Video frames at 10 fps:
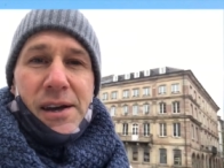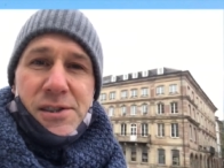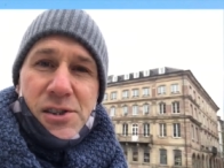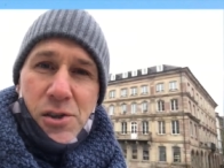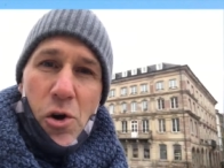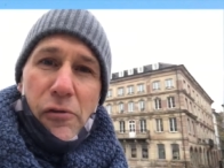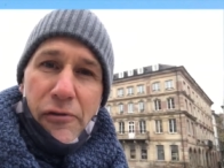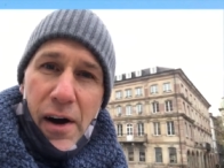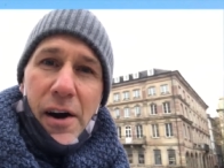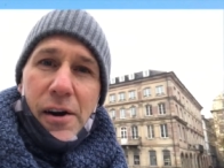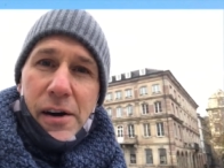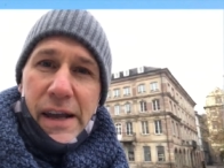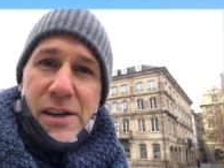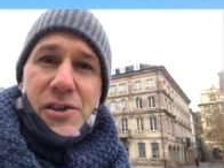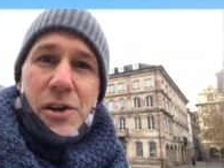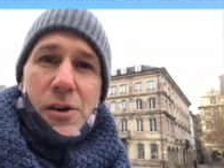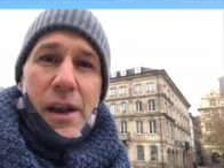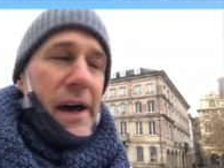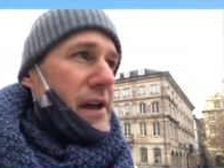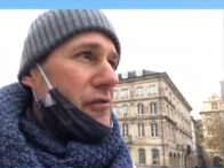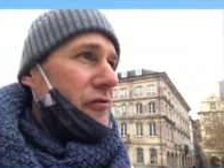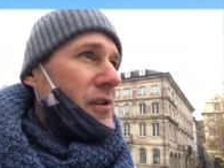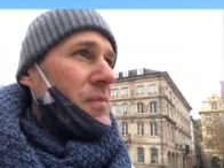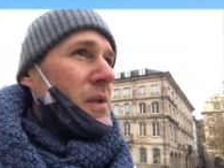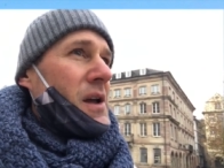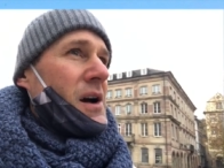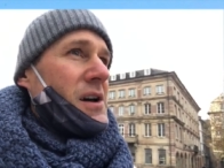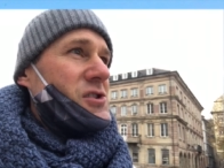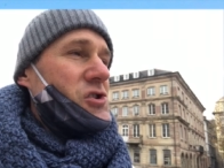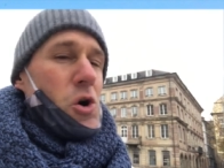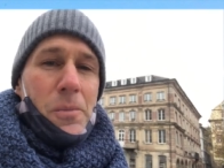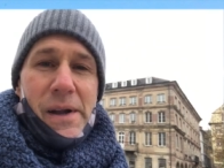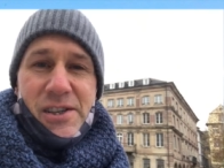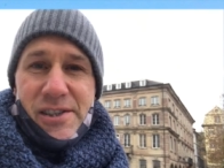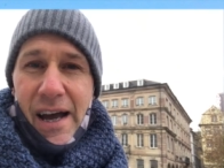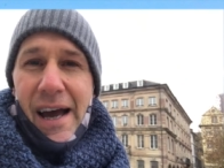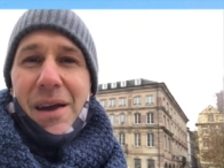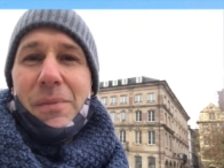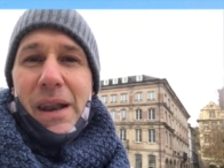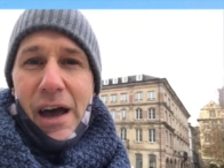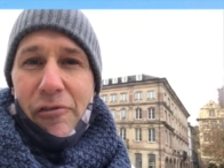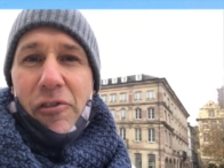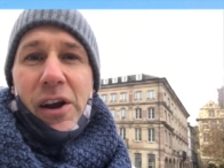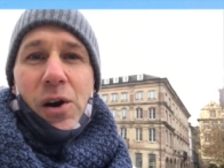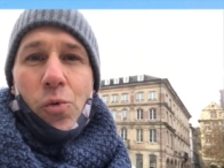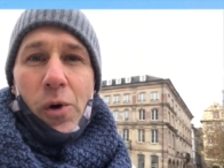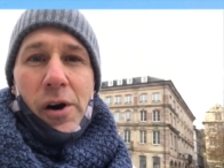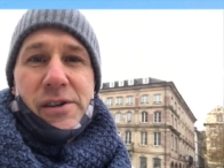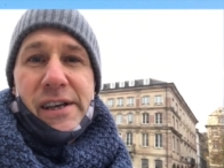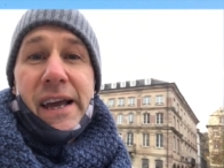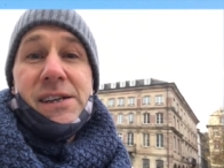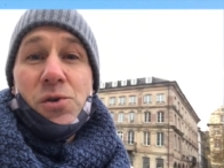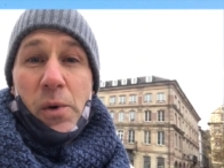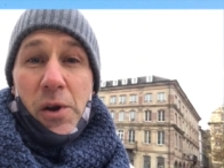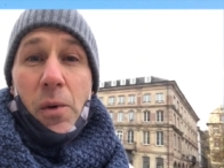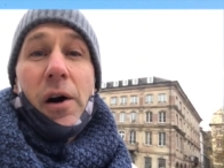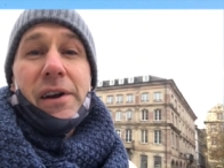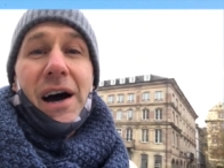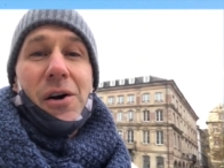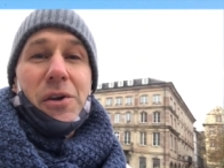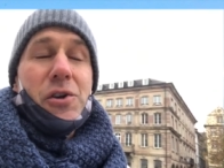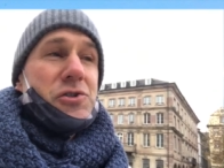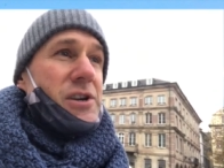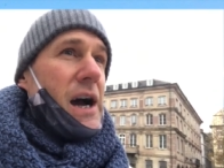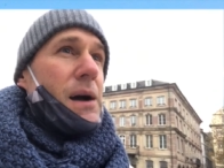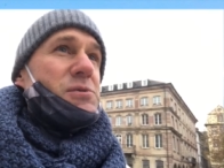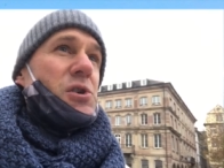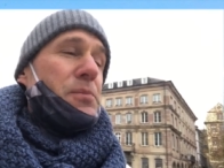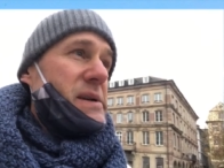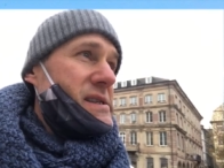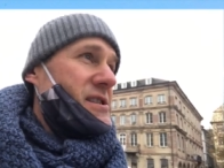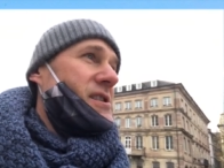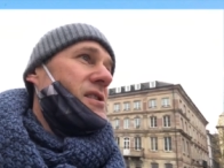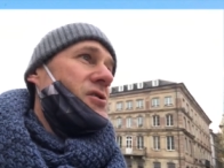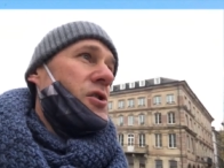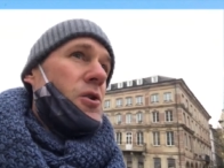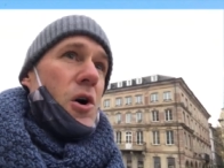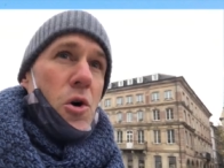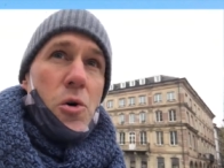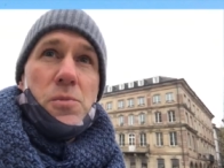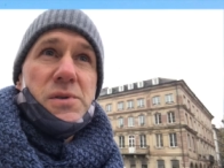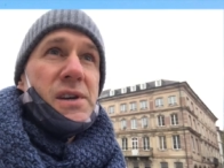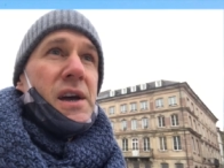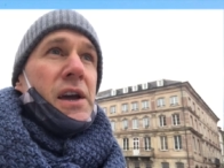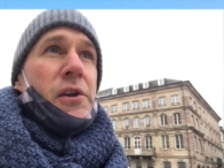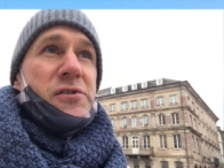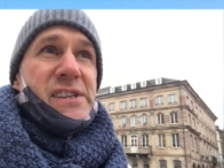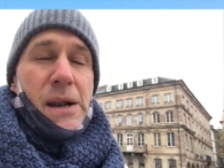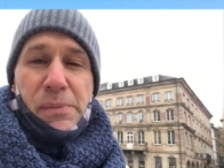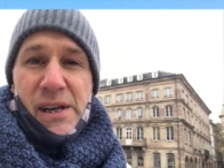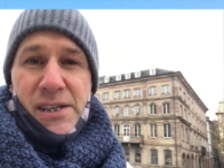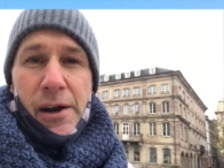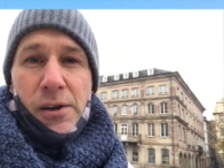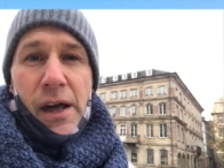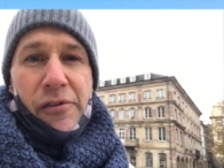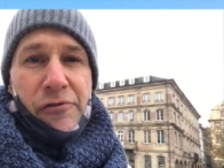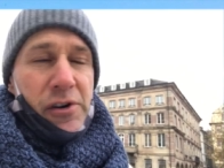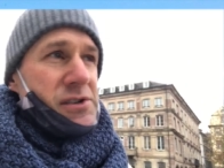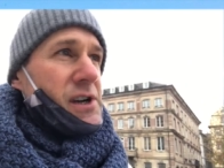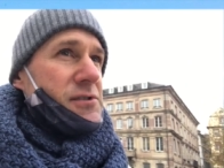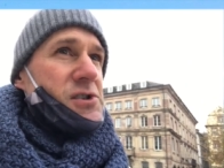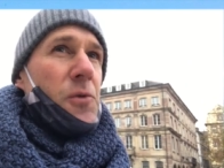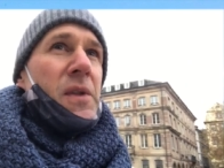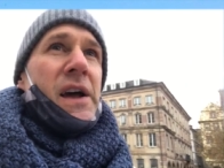so far into your life so much time and effort and work to get to where you are now, your jobs, your businesses, your homes. You set up an entire life for yourself. So